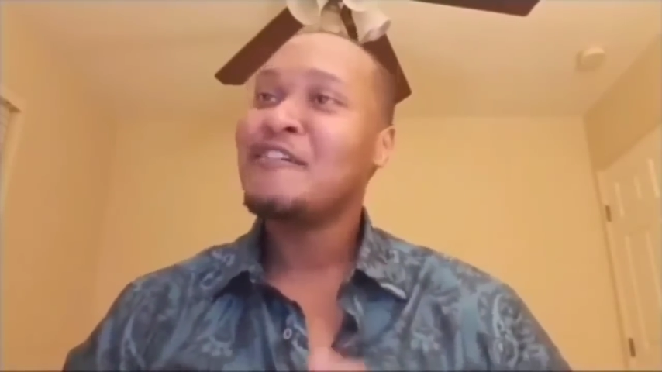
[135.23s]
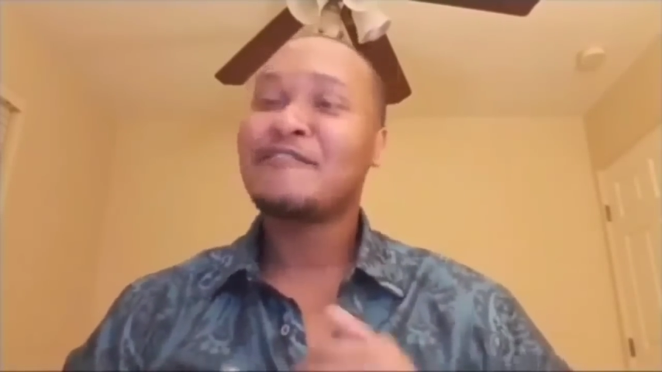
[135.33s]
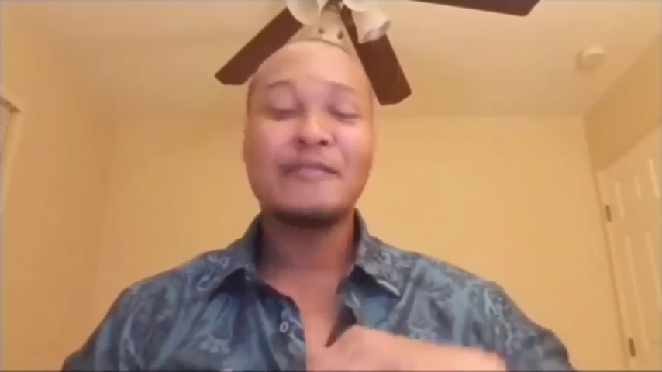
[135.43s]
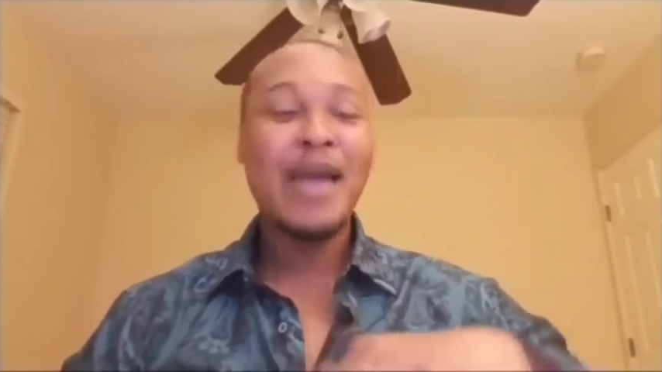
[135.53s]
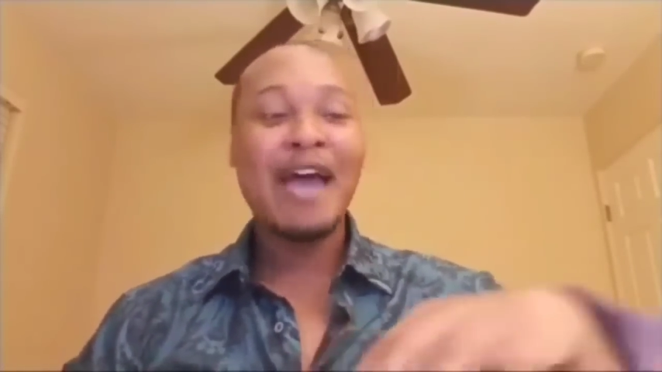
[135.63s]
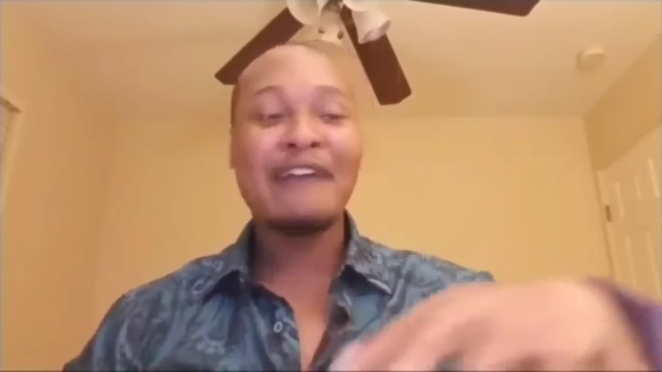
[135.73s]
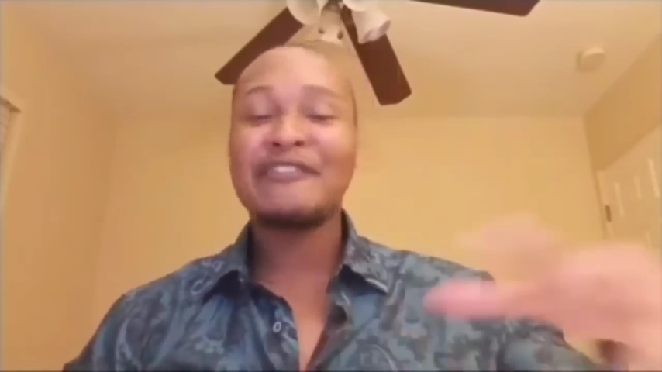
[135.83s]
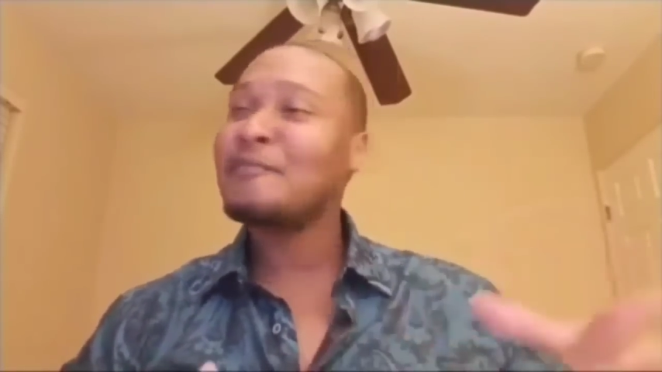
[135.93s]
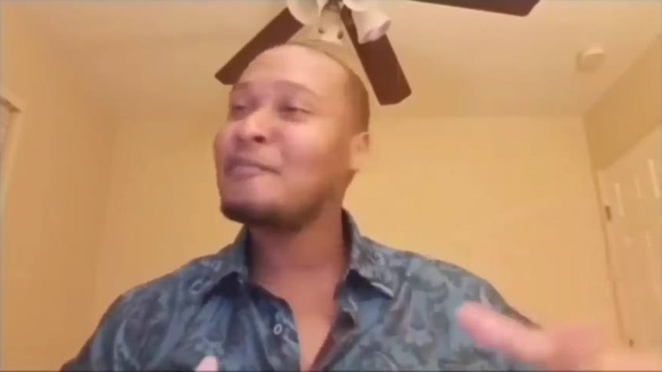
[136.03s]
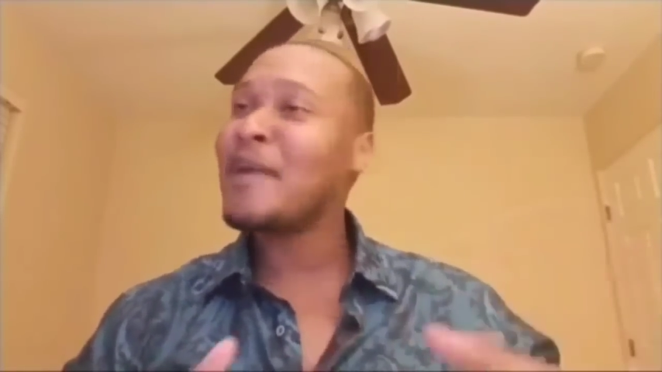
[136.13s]
from
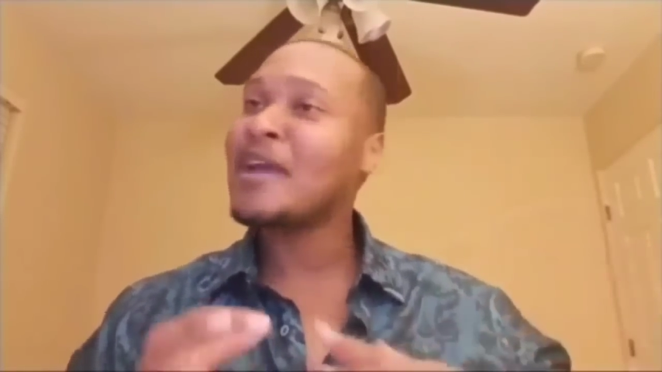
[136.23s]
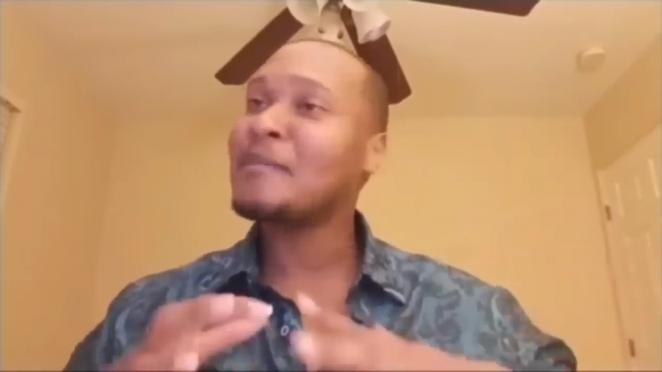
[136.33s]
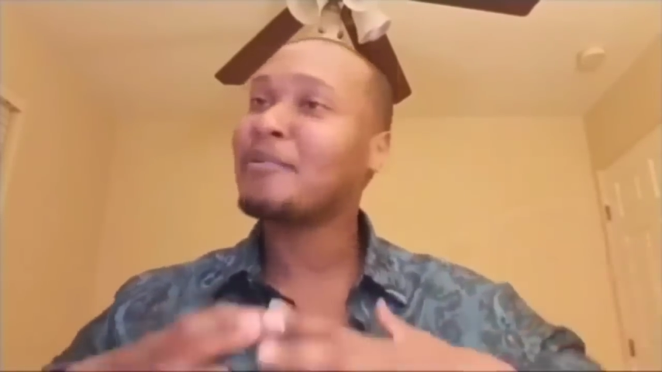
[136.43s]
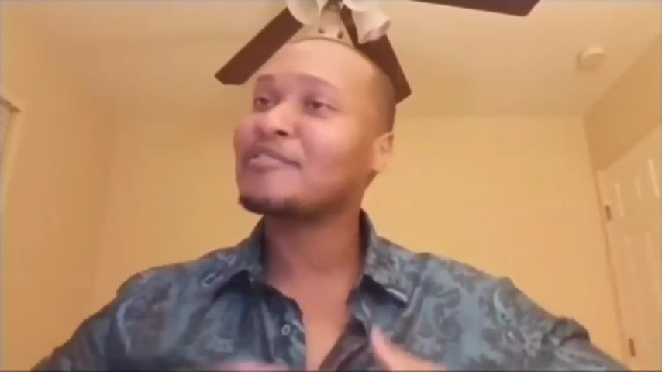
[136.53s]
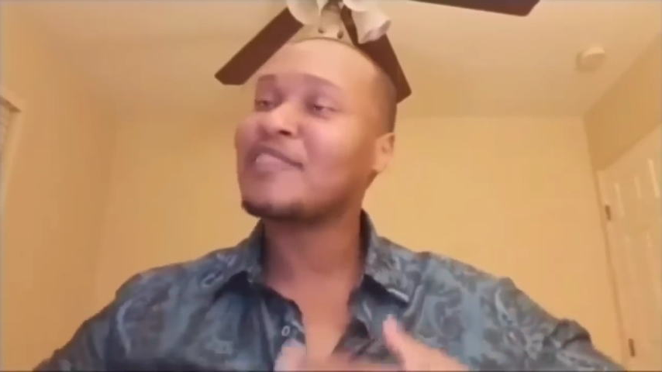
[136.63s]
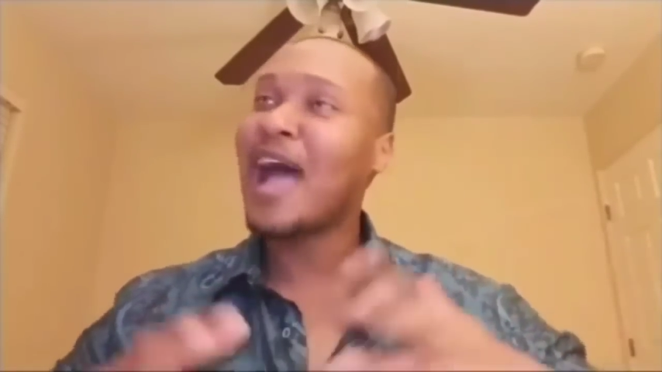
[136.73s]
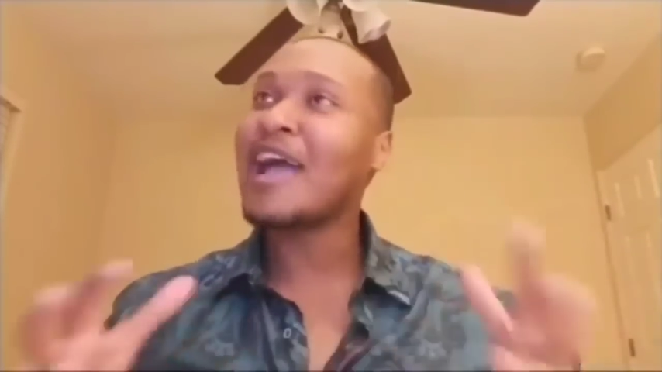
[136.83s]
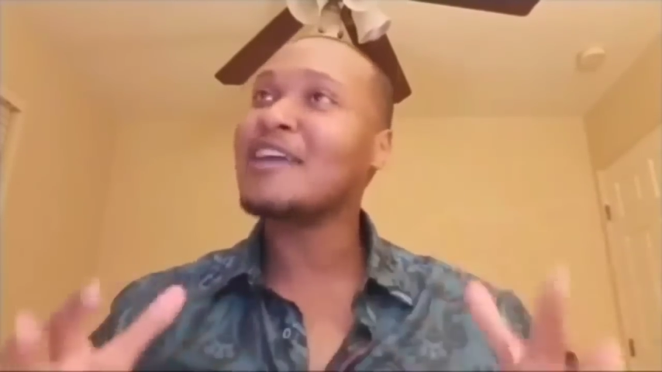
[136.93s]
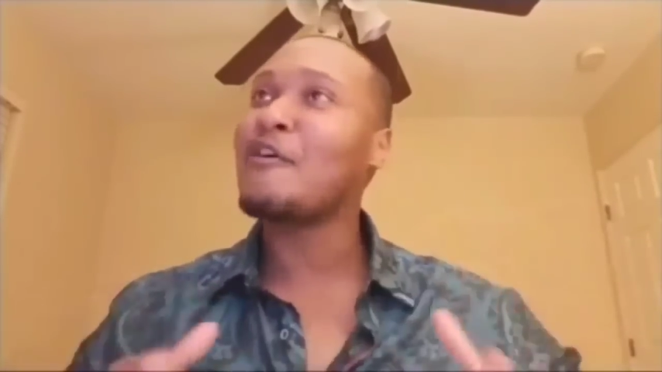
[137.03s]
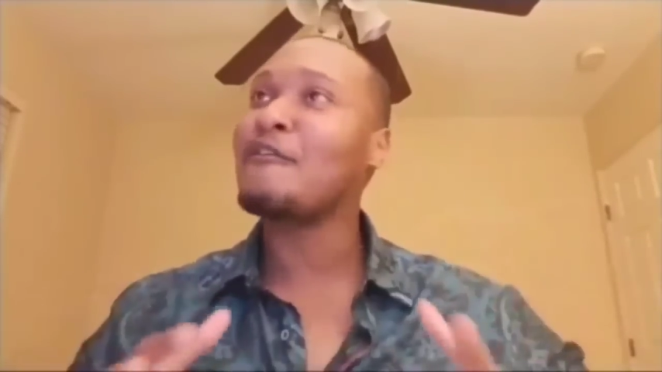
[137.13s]
having a man
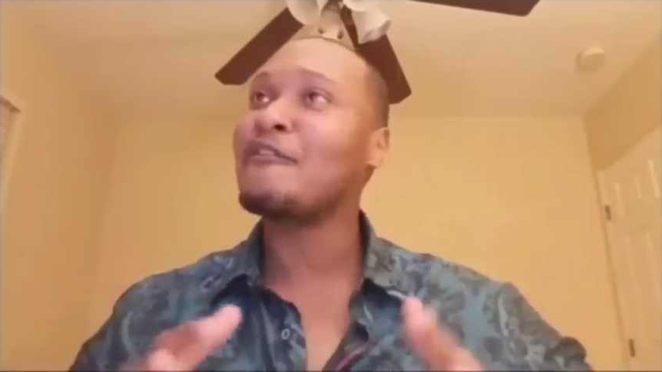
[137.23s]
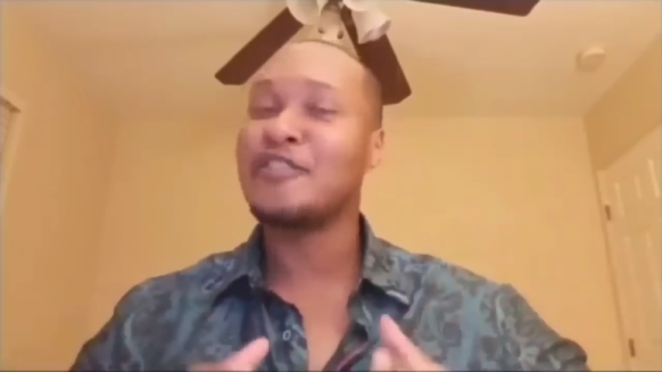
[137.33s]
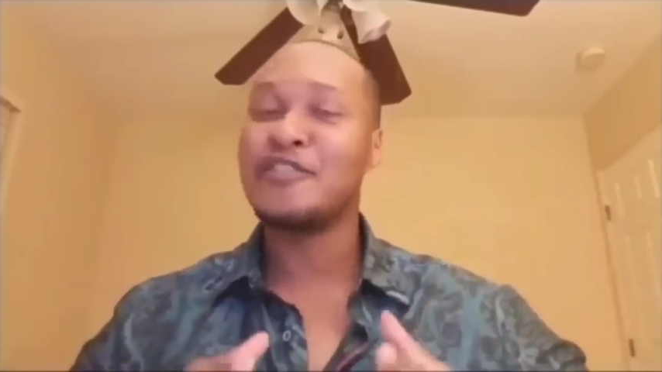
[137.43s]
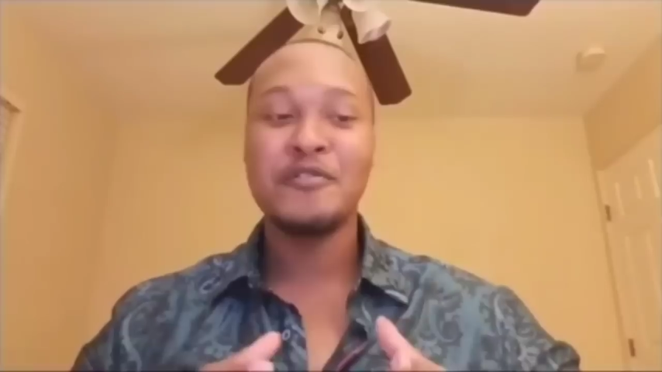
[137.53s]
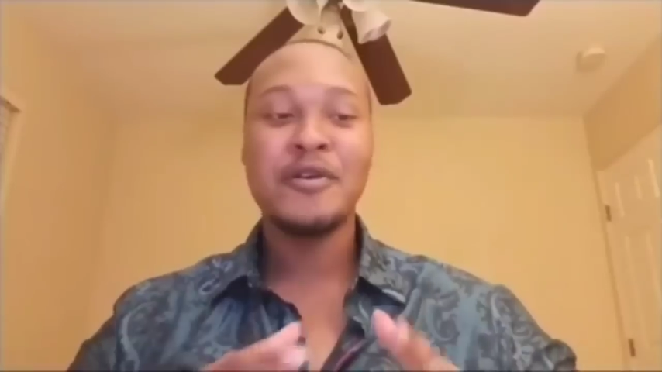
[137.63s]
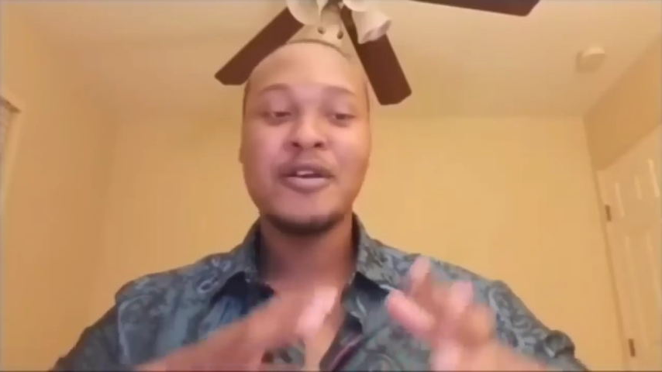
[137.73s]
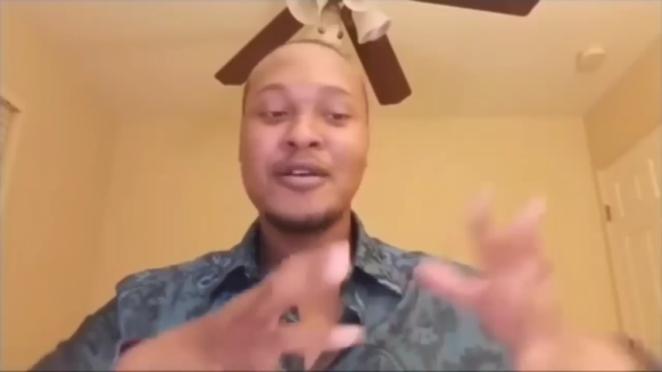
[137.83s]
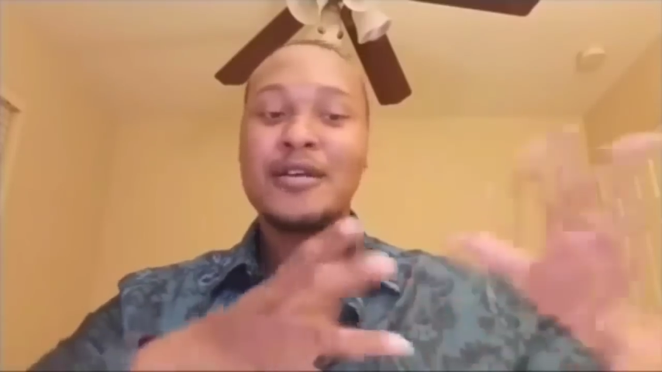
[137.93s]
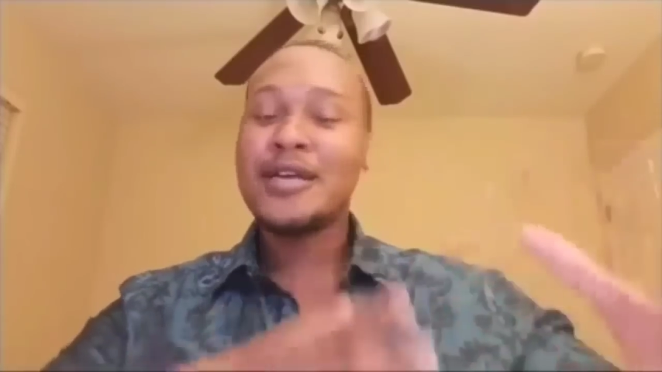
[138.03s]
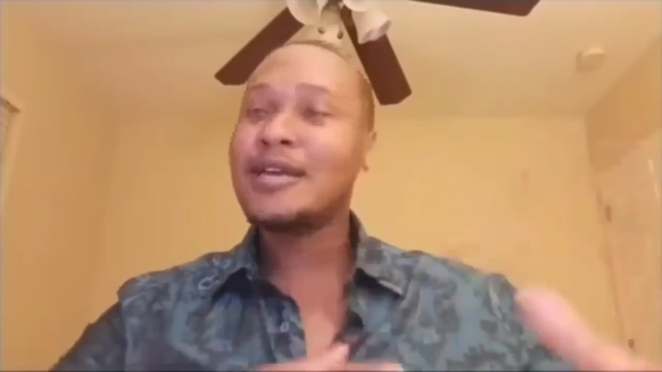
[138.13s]
preside over
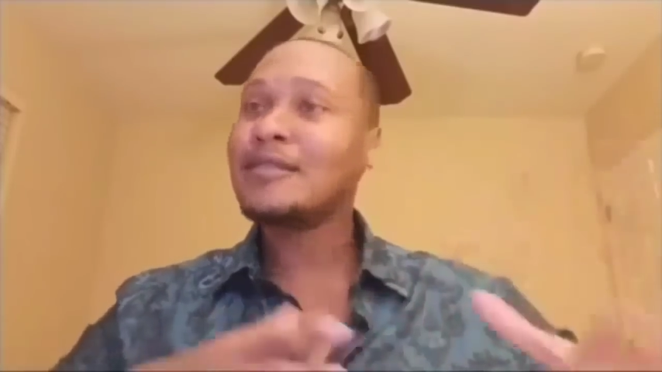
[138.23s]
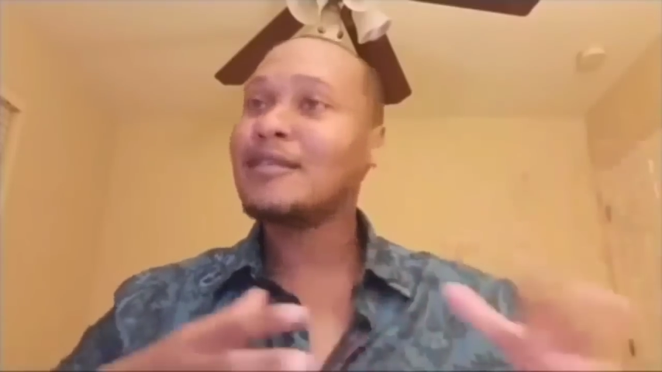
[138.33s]
you